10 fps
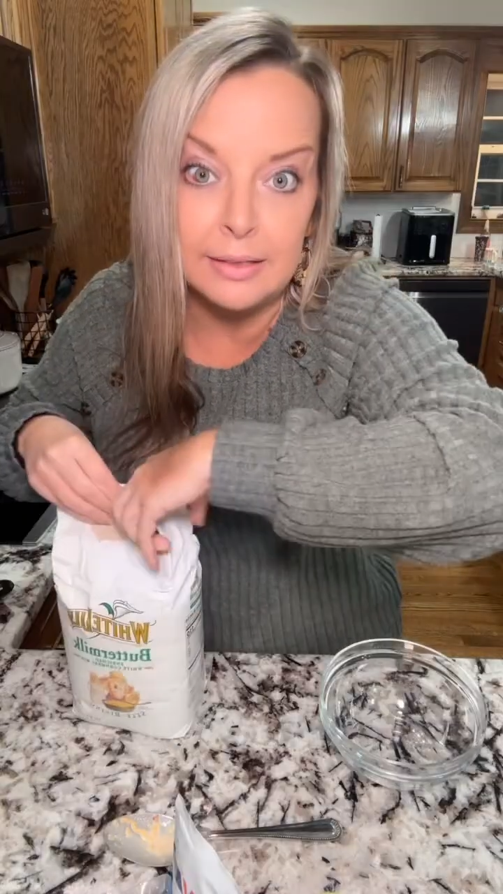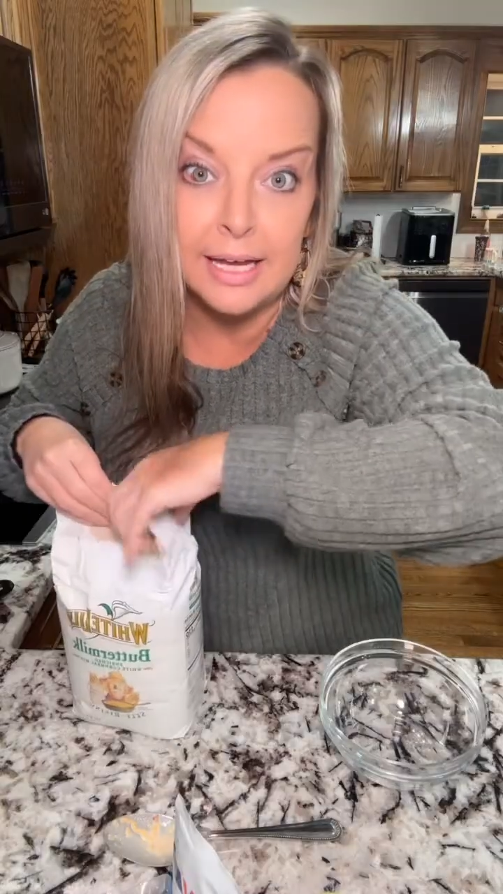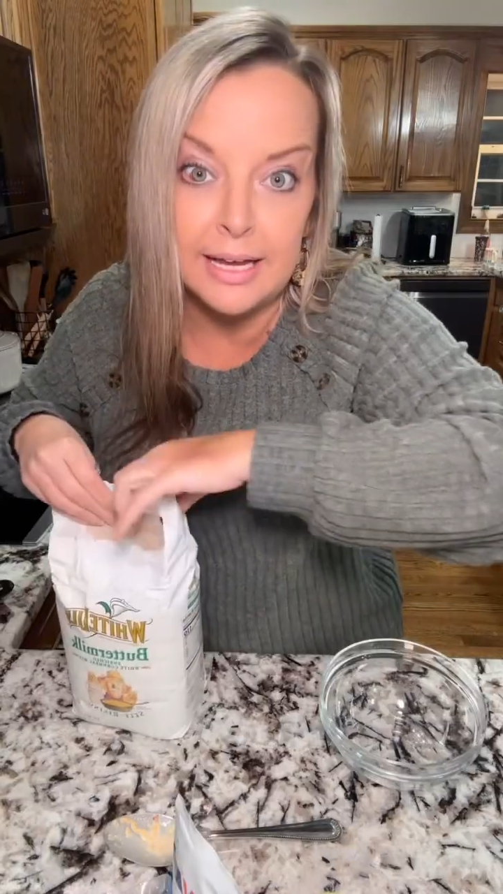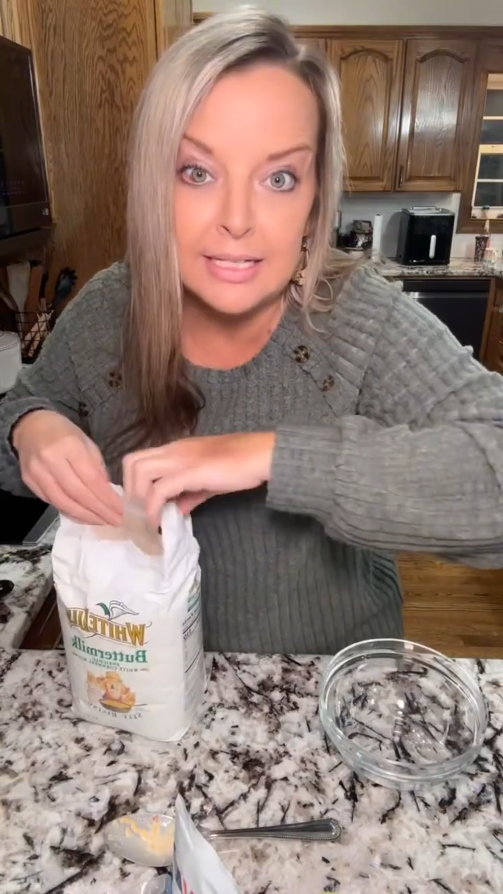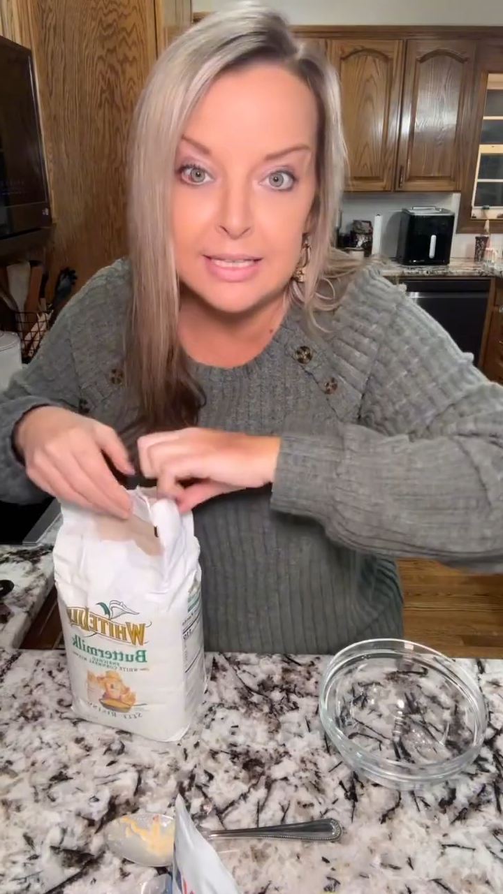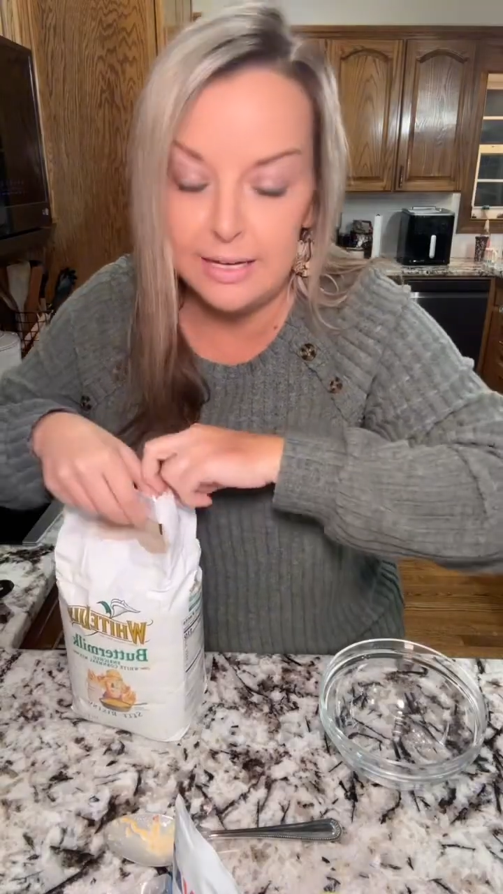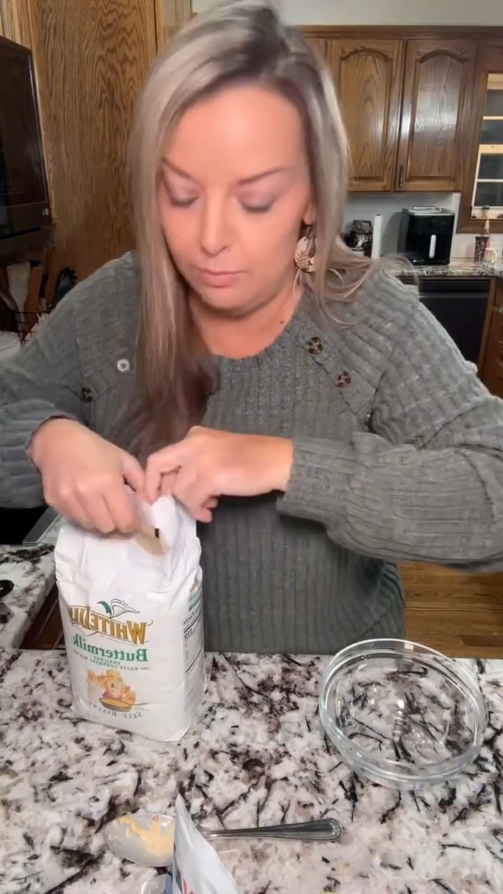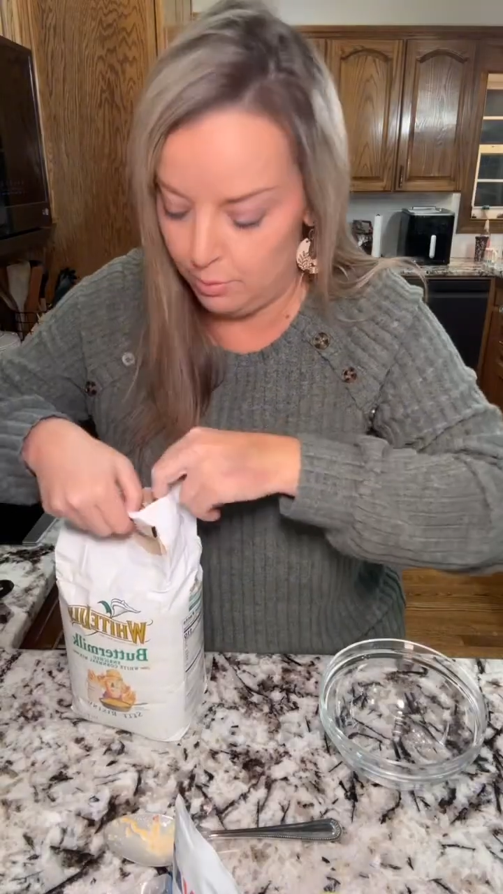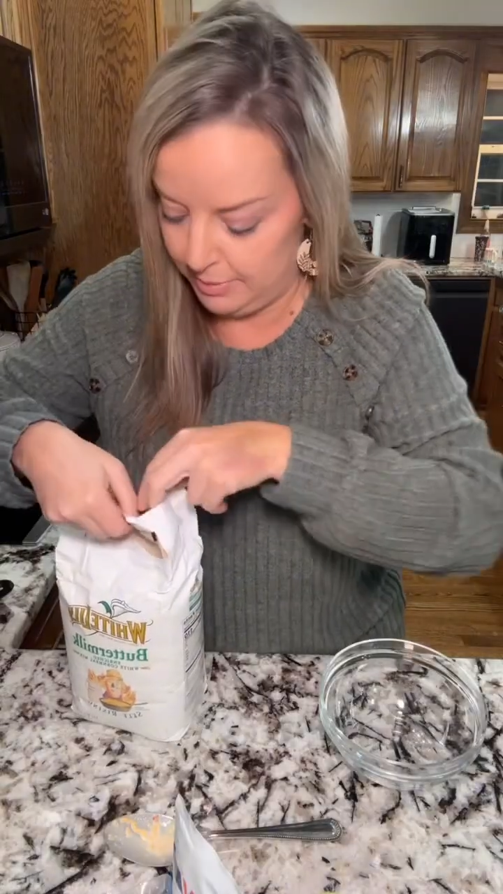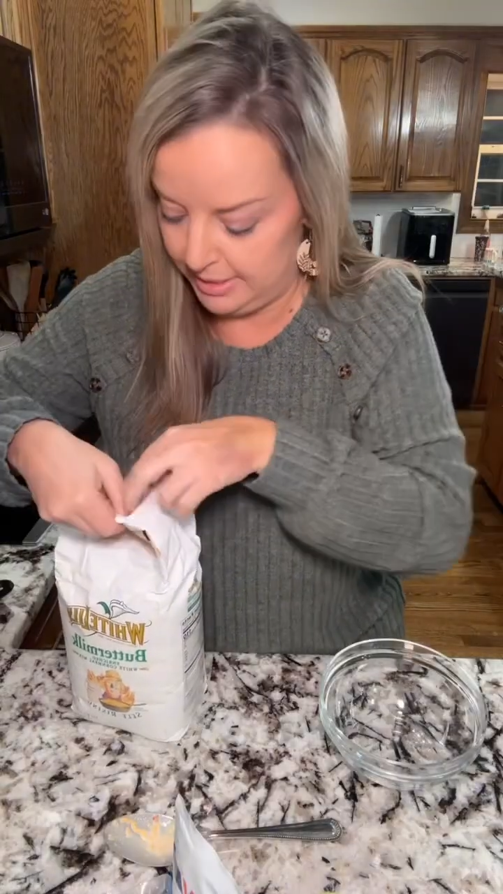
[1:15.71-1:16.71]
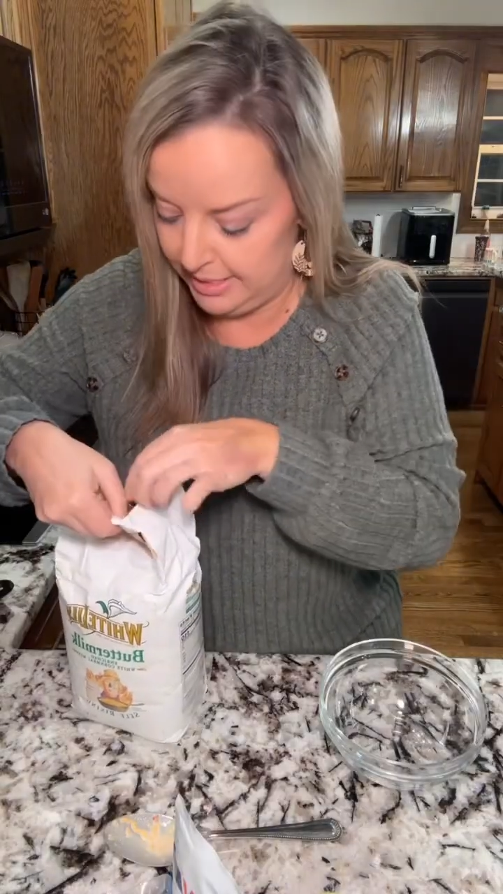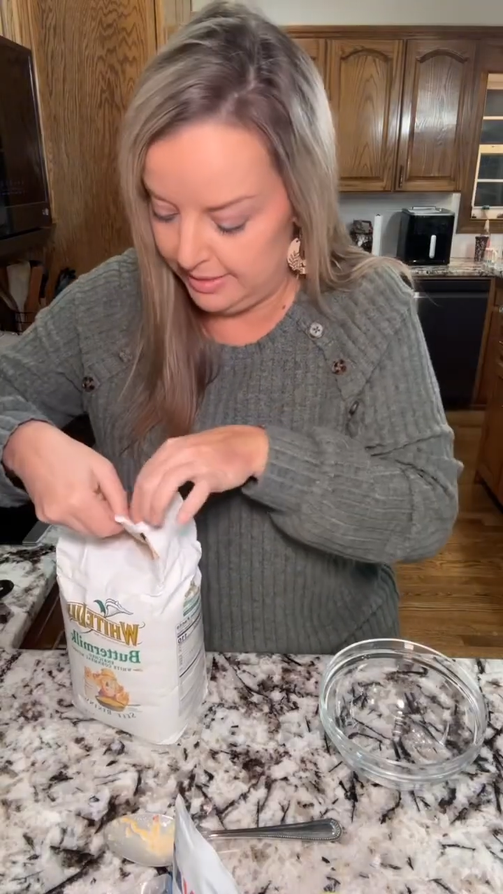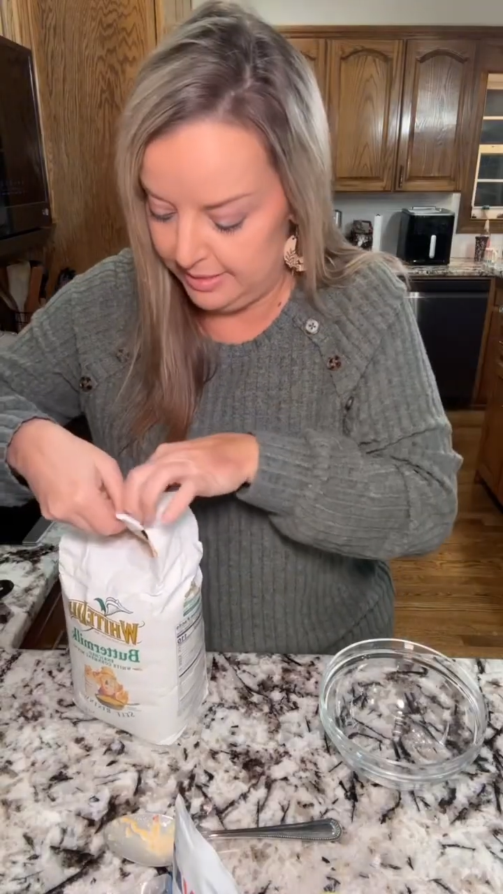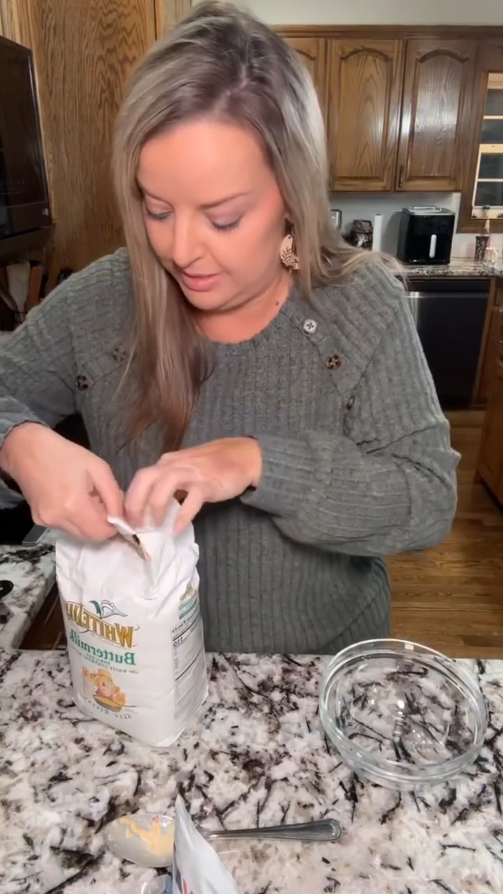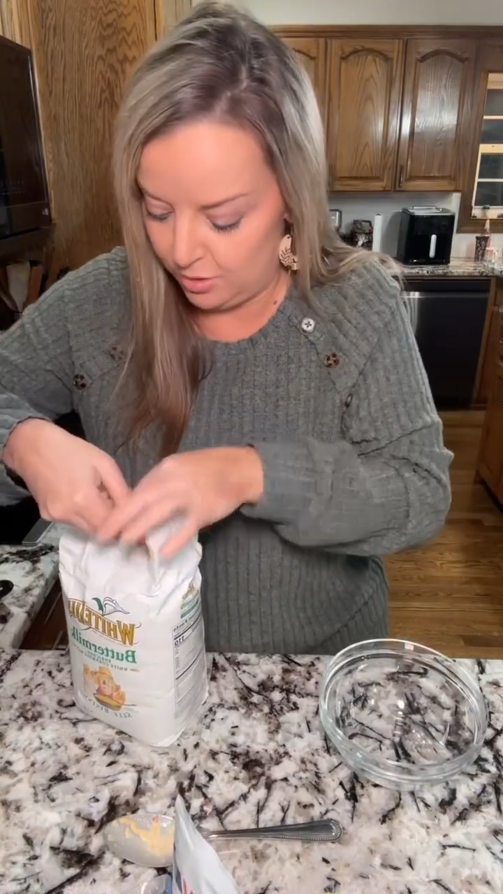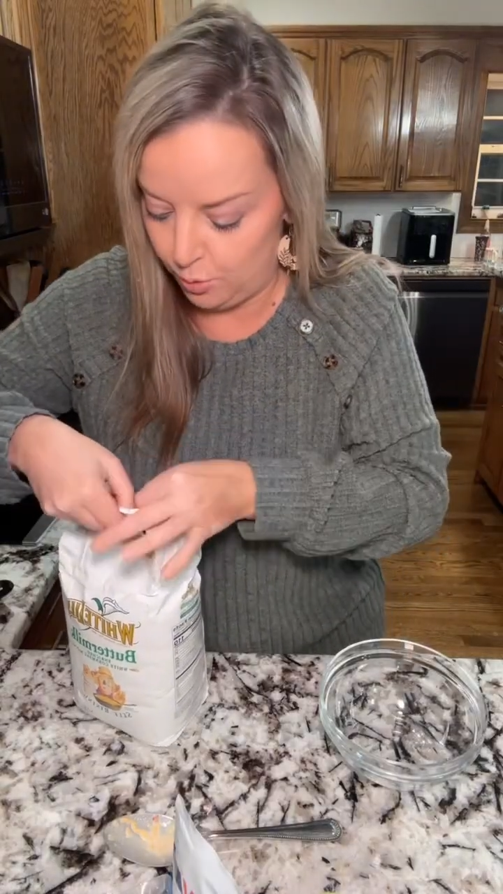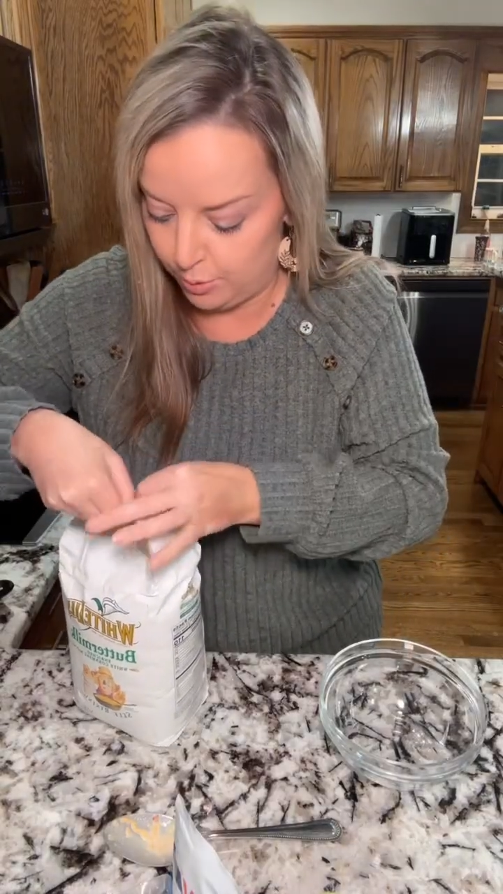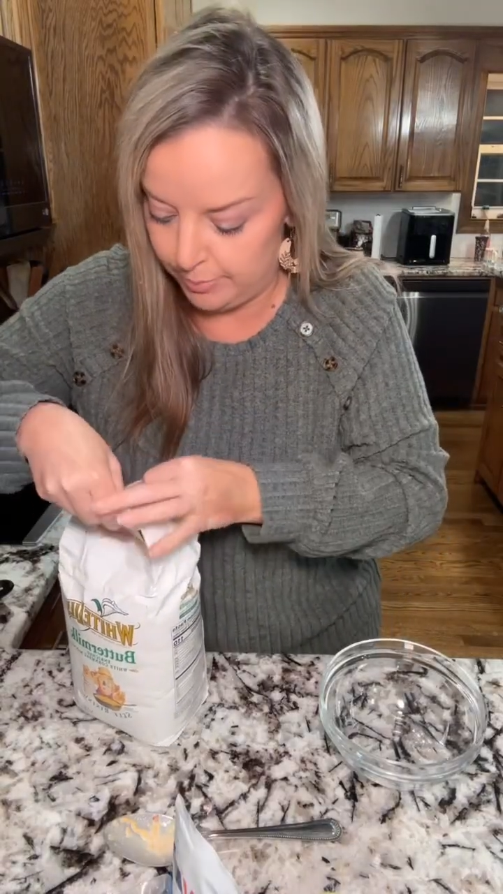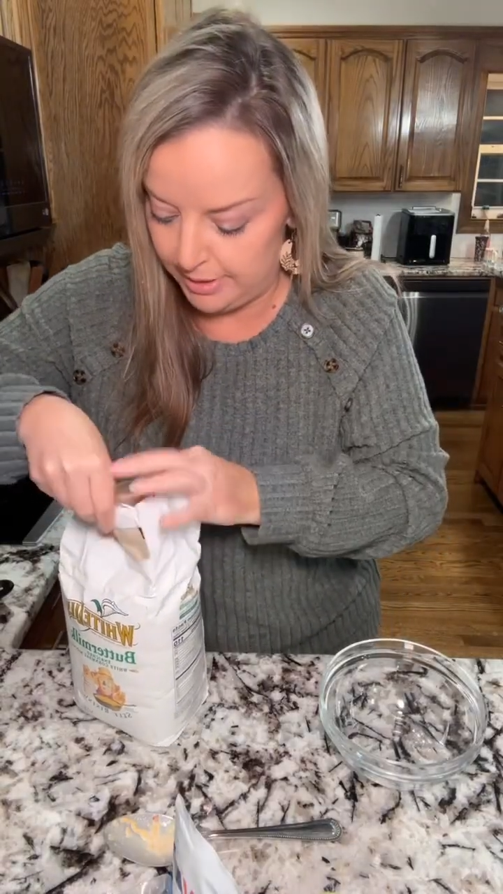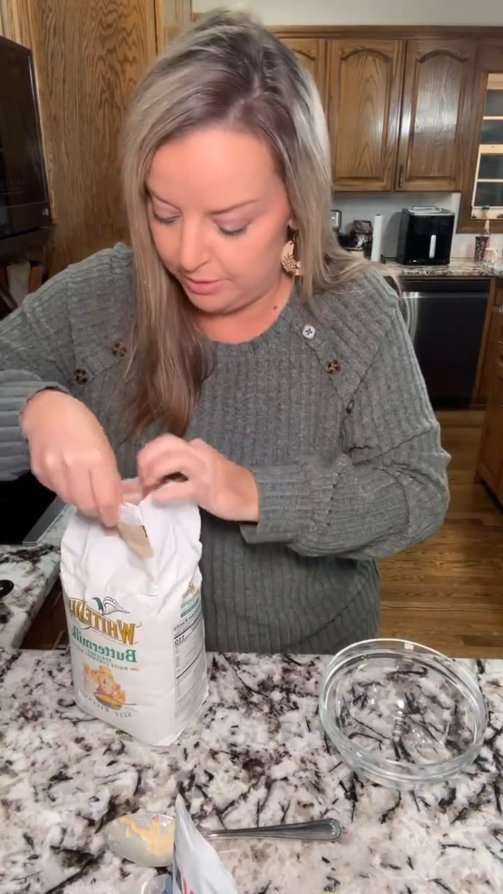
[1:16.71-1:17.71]
I guess they didn't want me to get in this
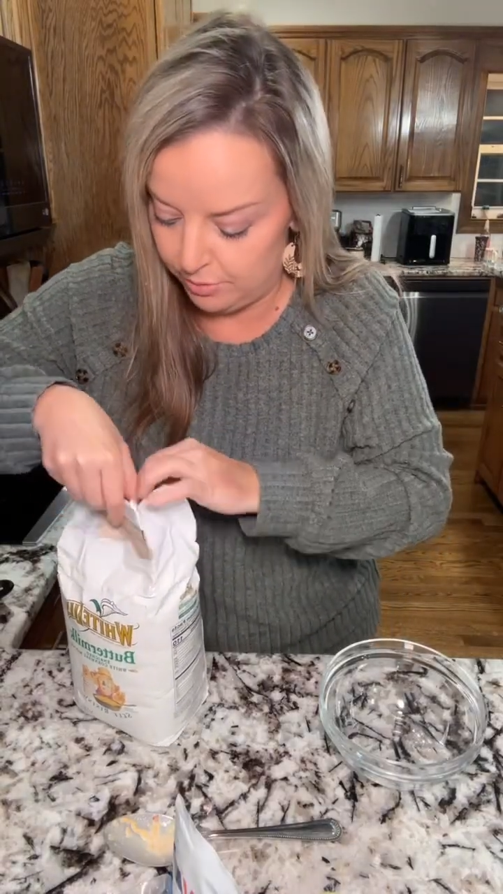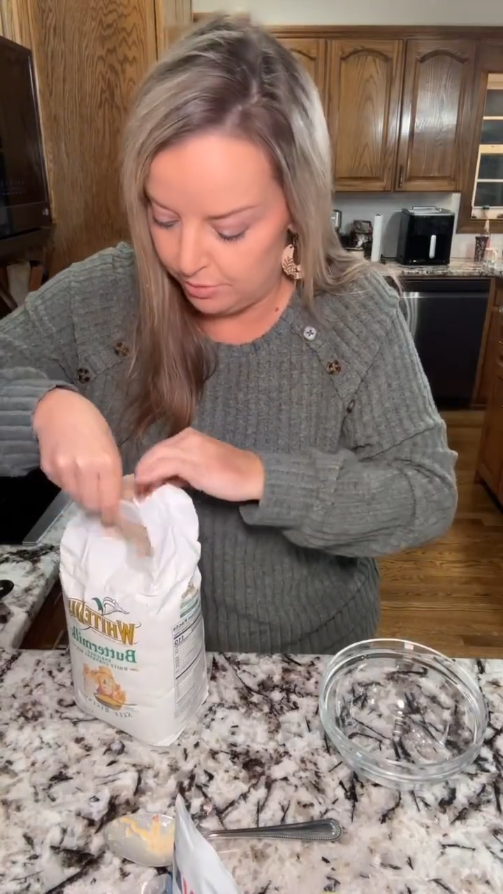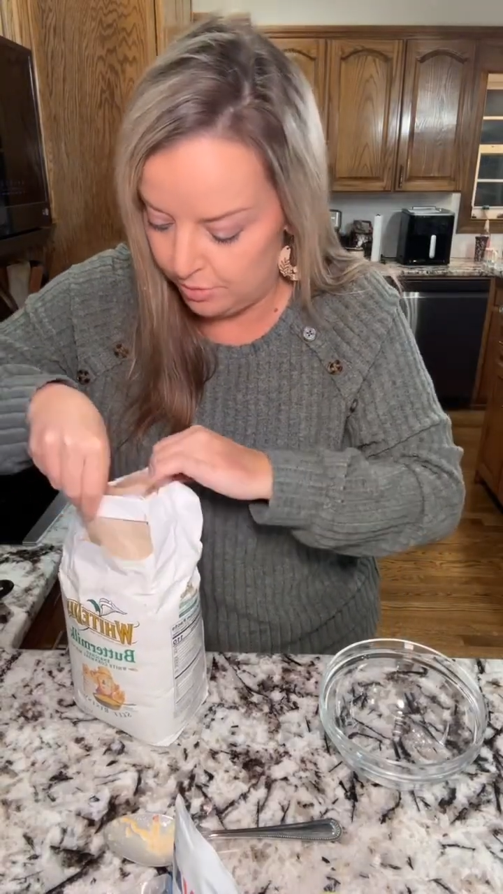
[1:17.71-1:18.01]
cornmeal.